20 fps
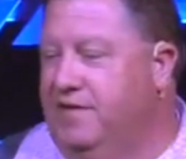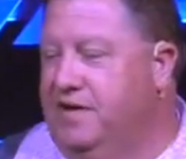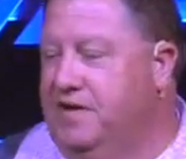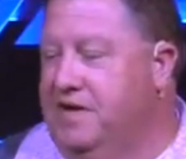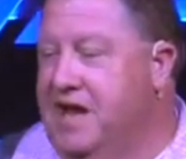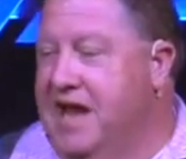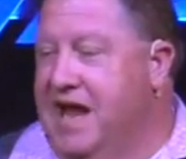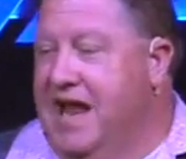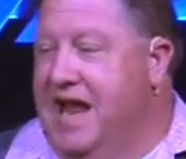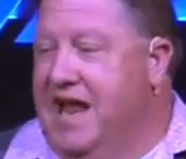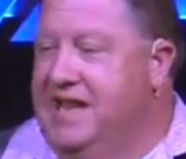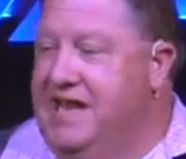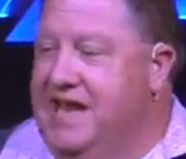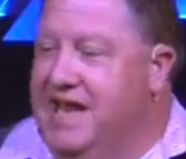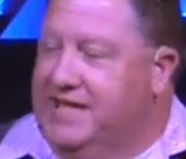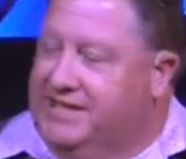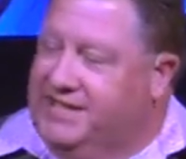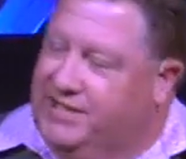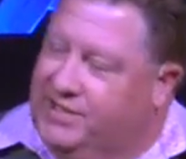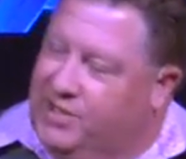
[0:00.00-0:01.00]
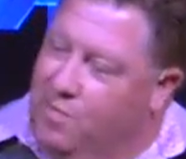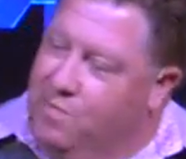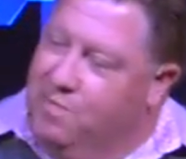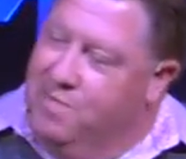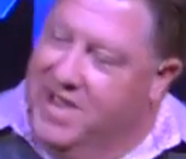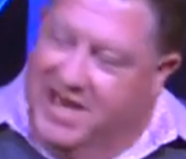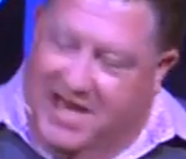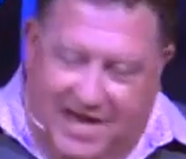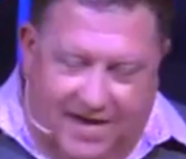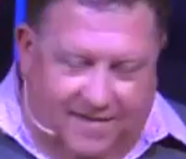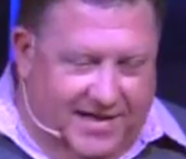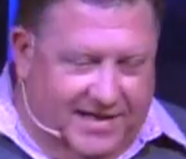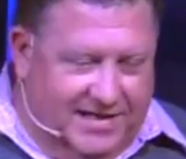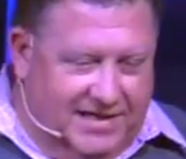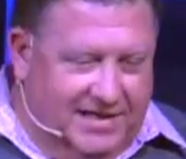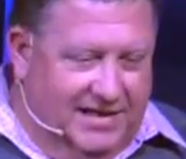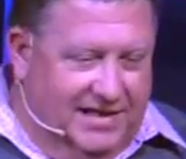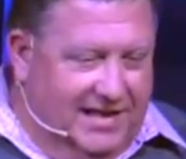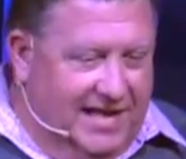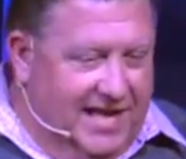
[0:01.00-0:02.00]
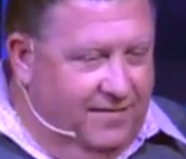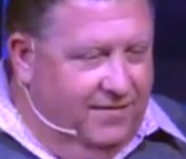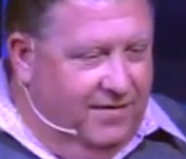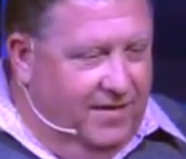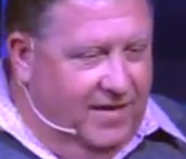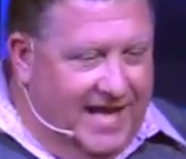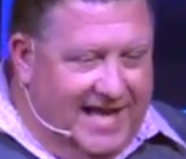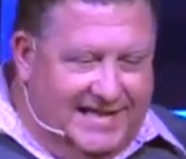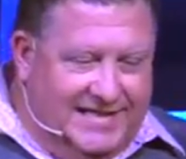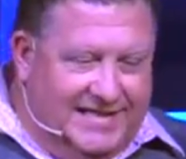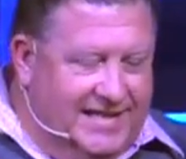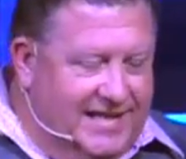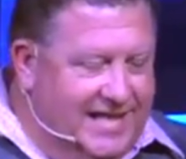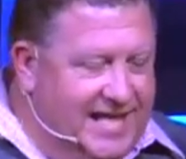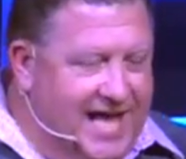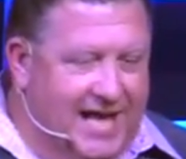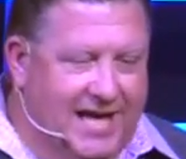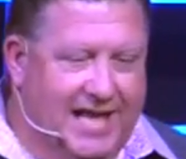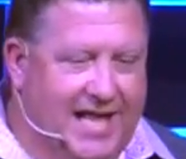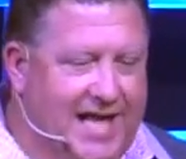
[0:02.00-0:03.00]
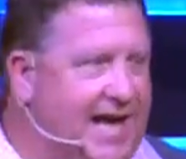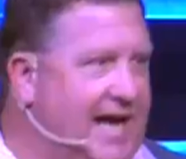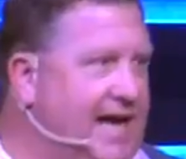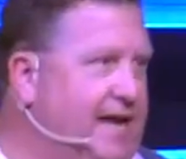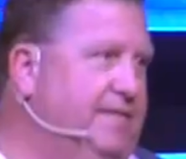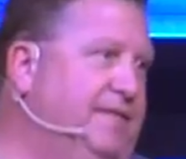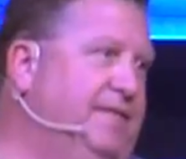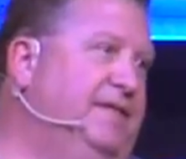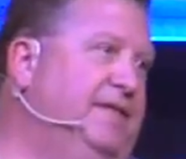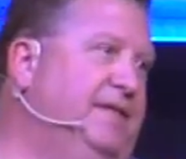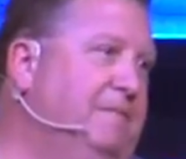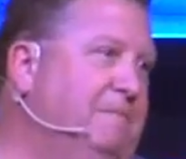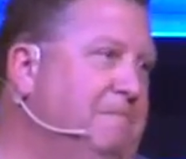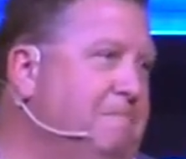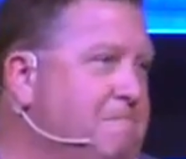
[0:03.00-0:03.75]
And yet so many of us live less than that life.